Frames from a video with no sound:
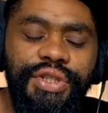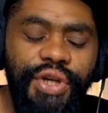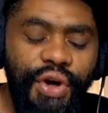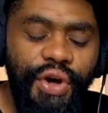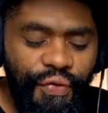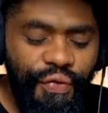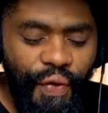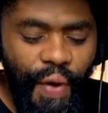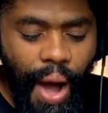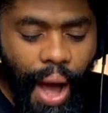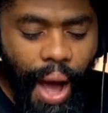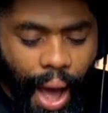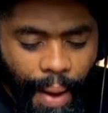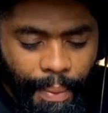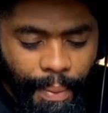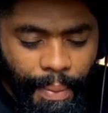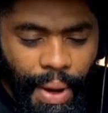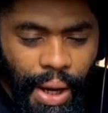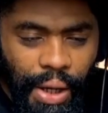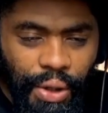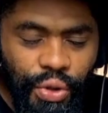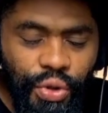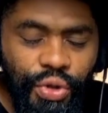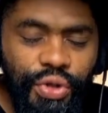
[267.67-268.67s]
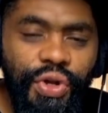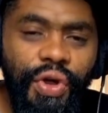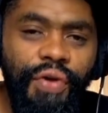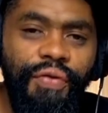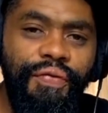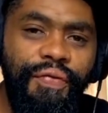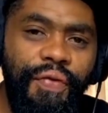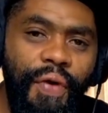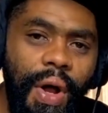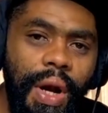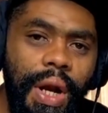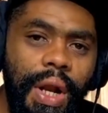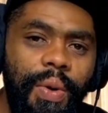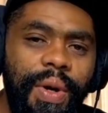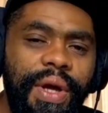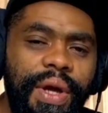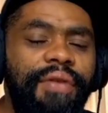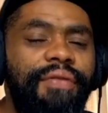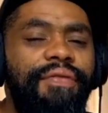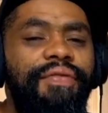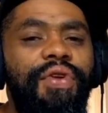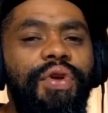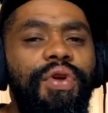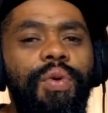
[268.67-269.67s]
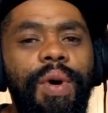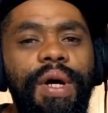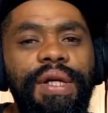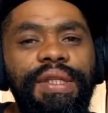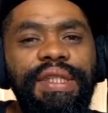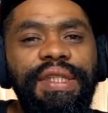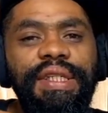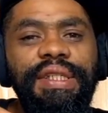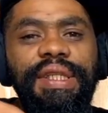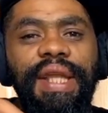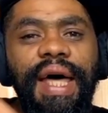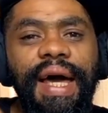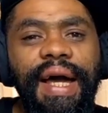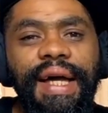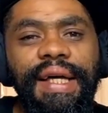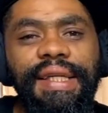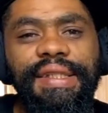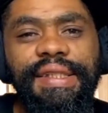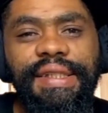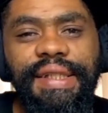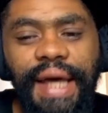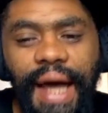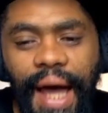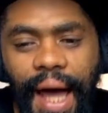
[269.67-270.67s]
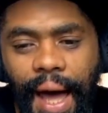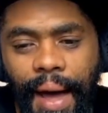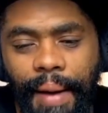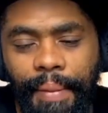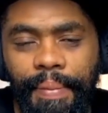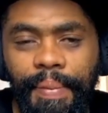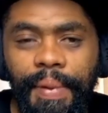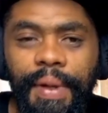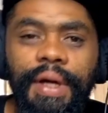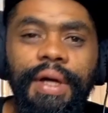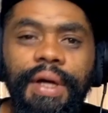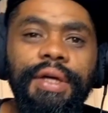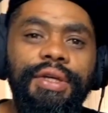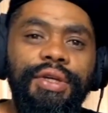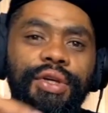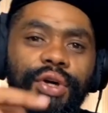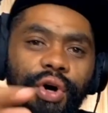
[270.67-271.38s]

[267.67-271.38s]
So for Amo who don't follow influencers like a scarf,